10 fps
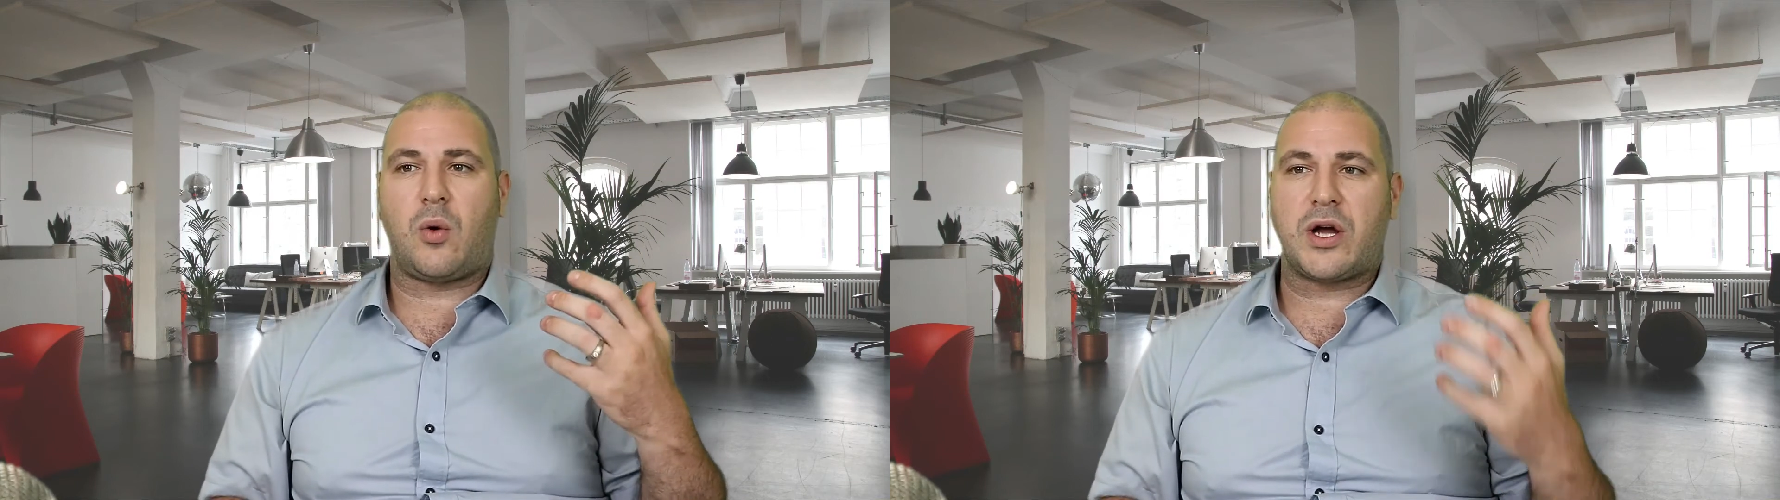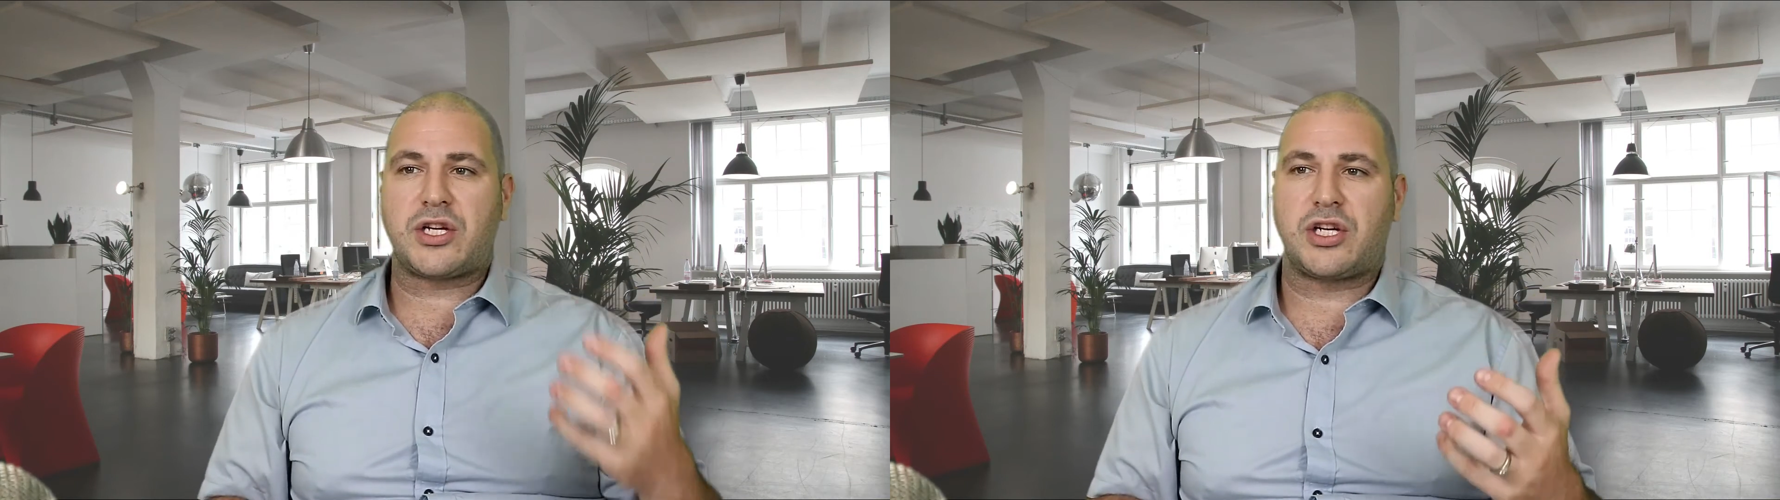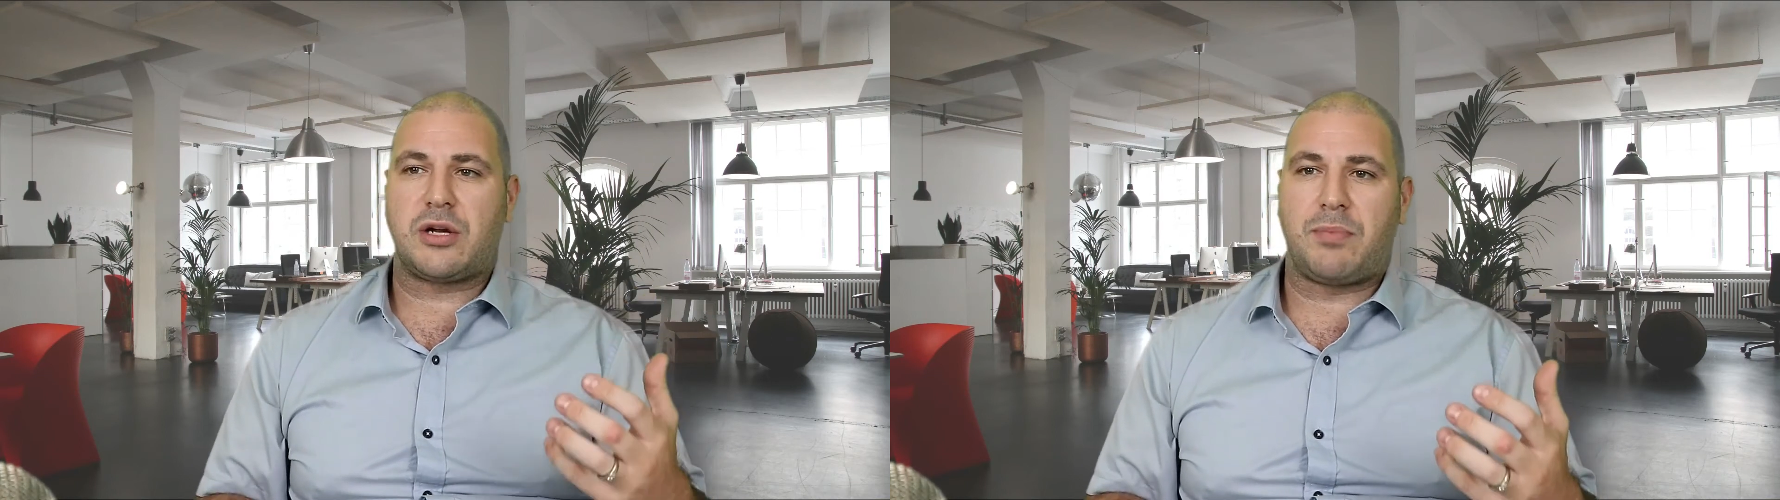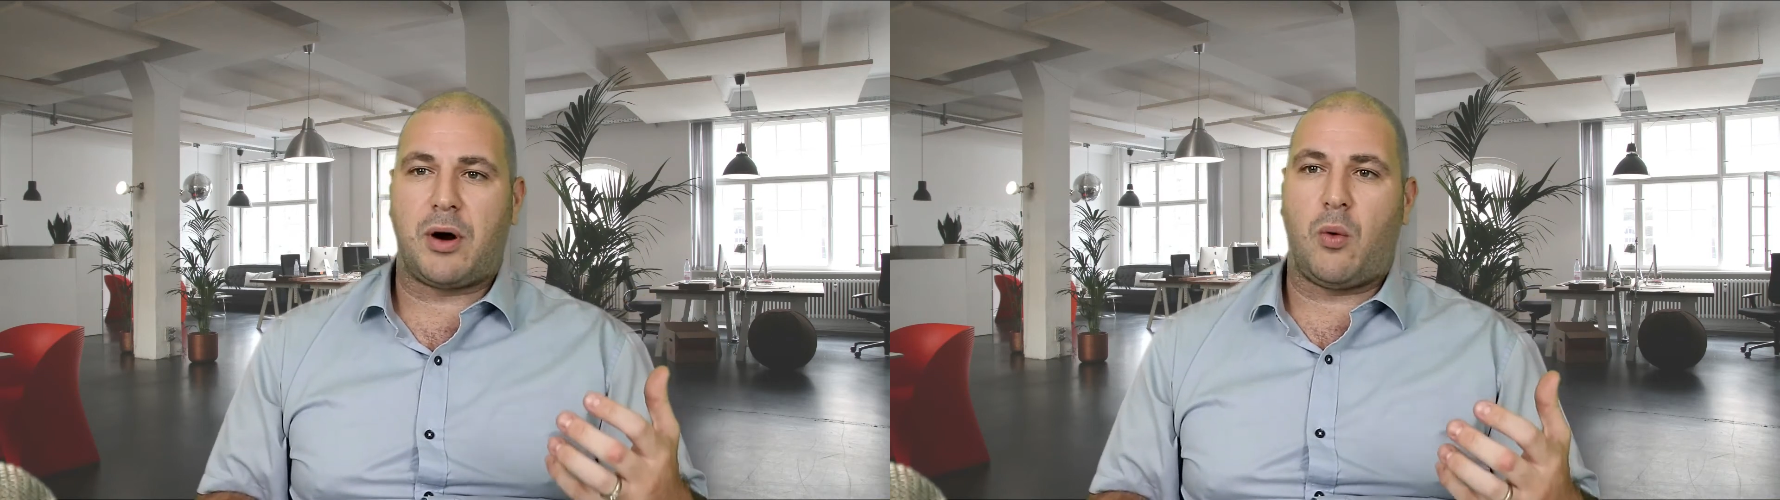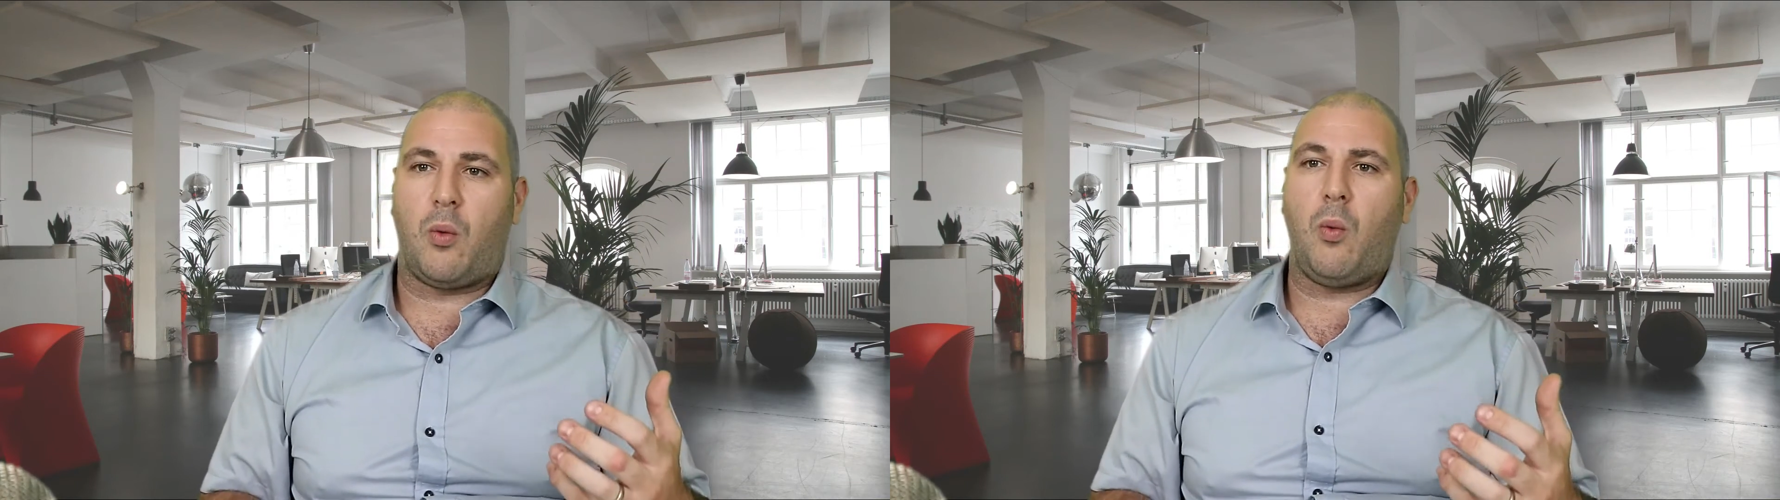question
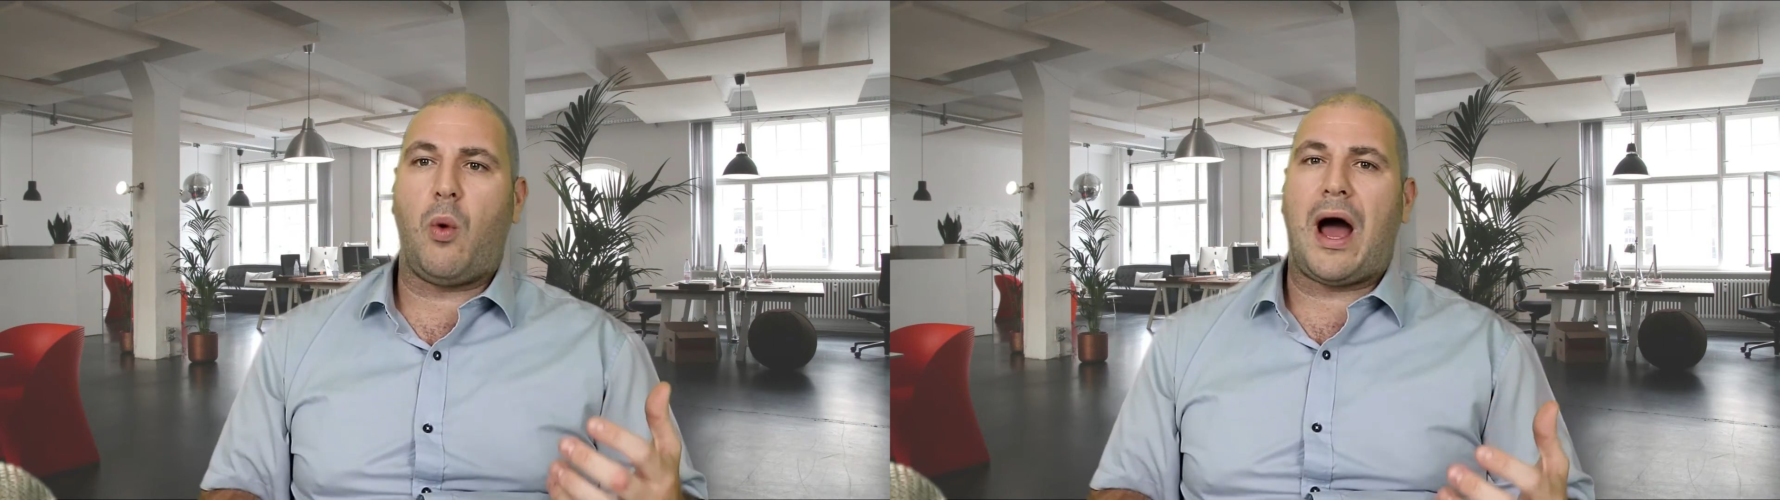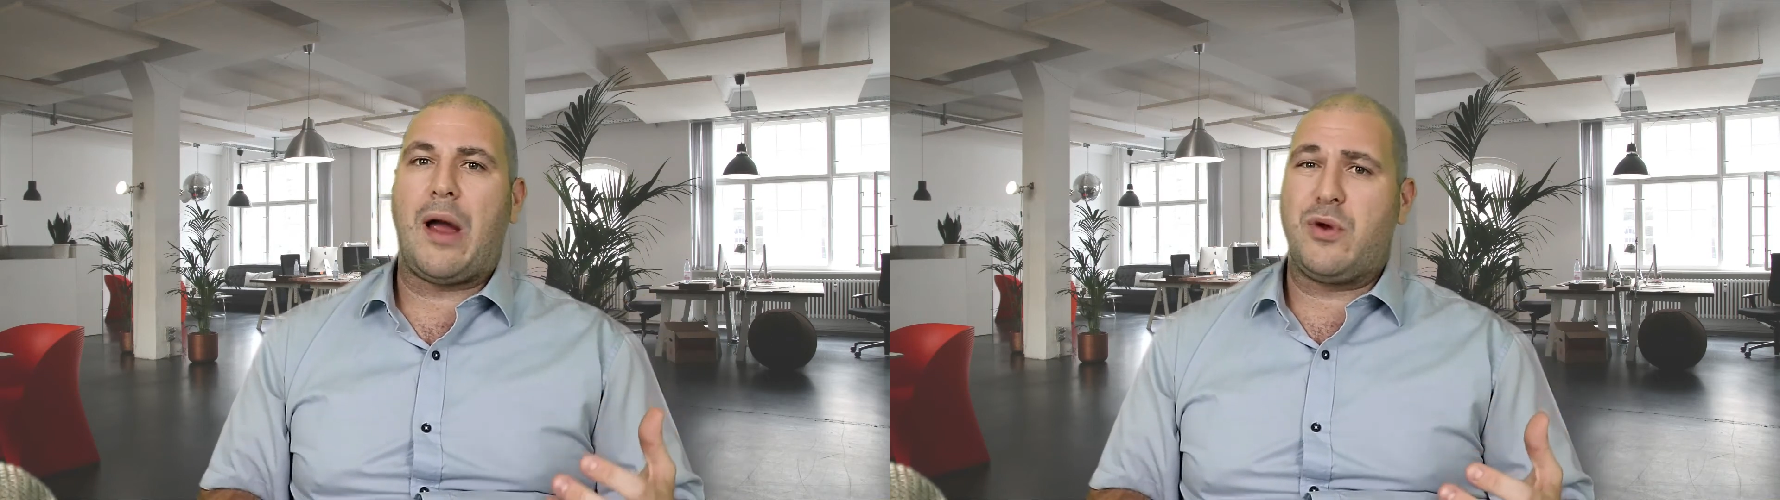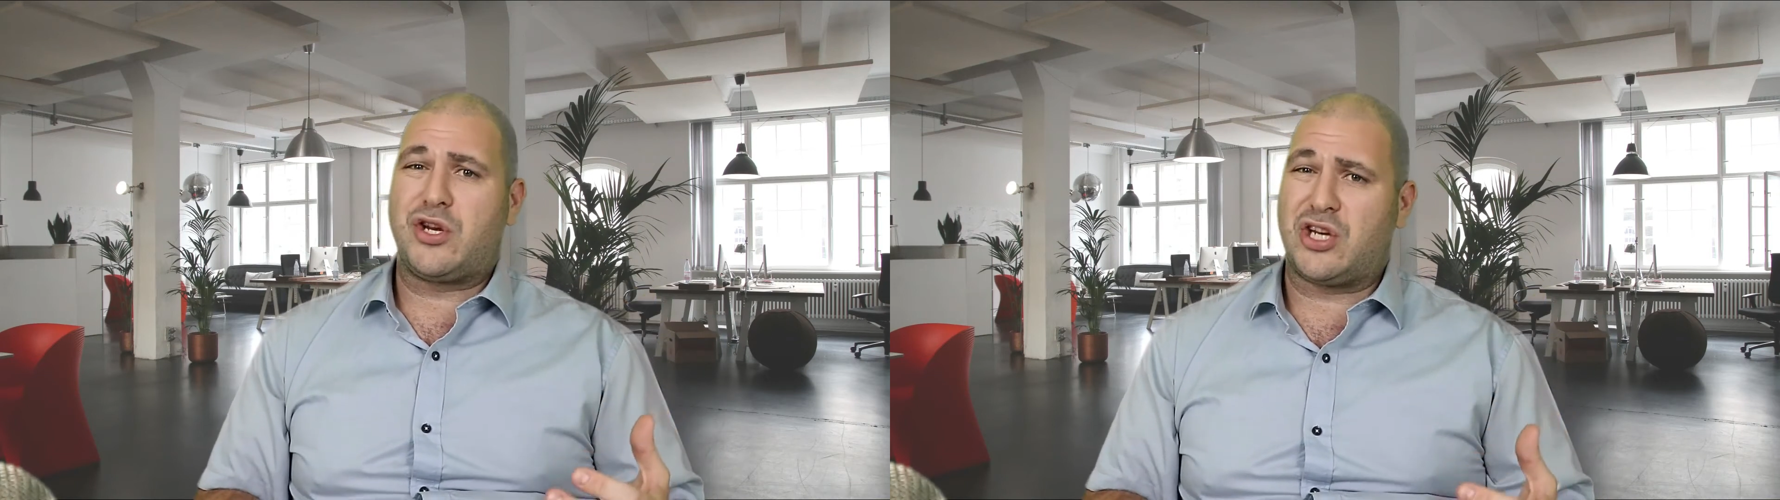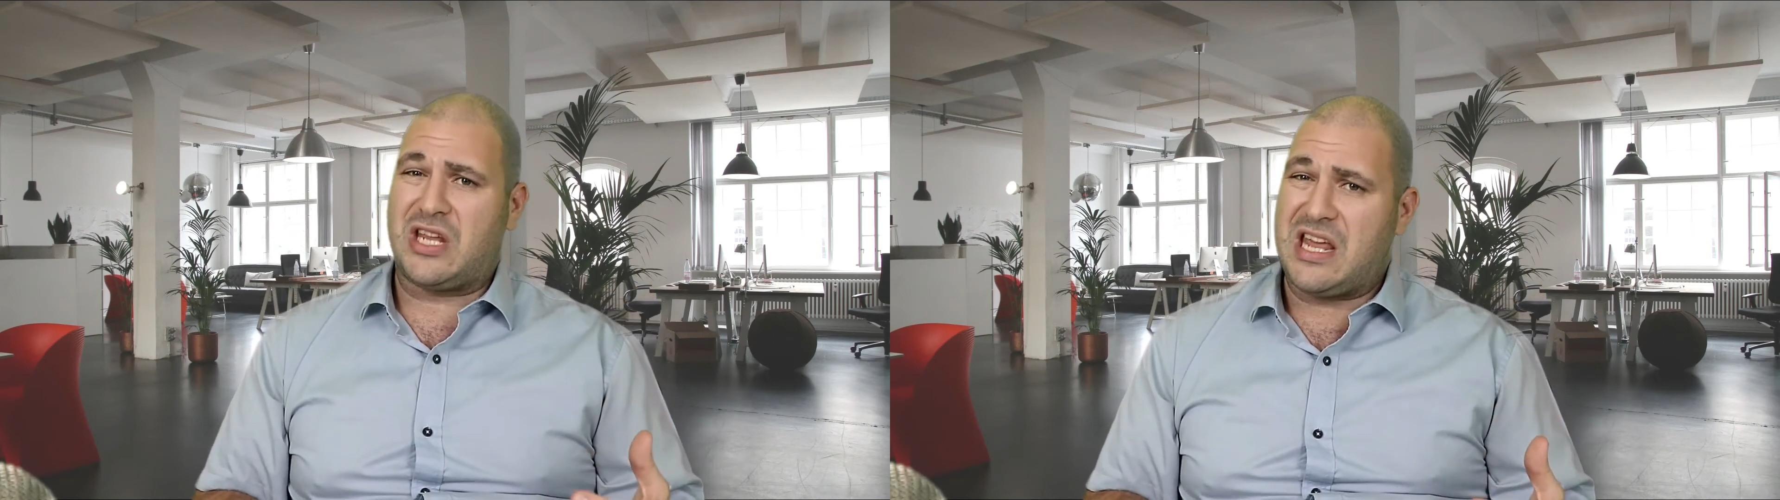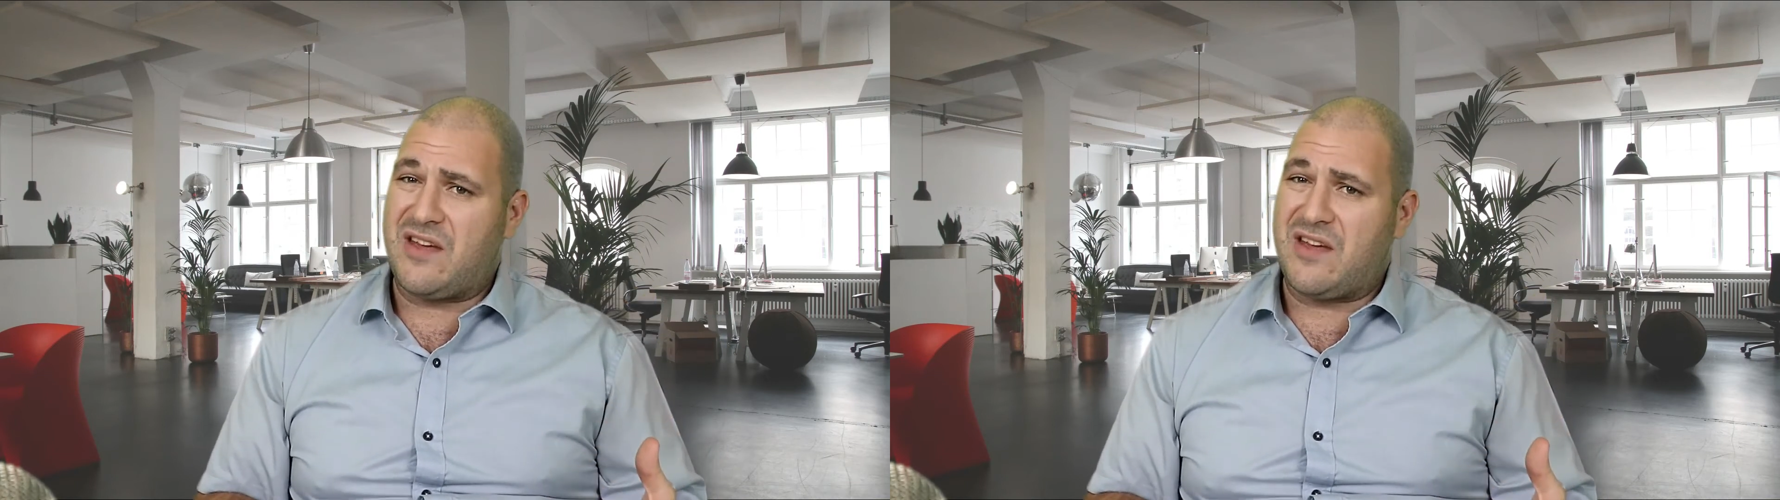about why we should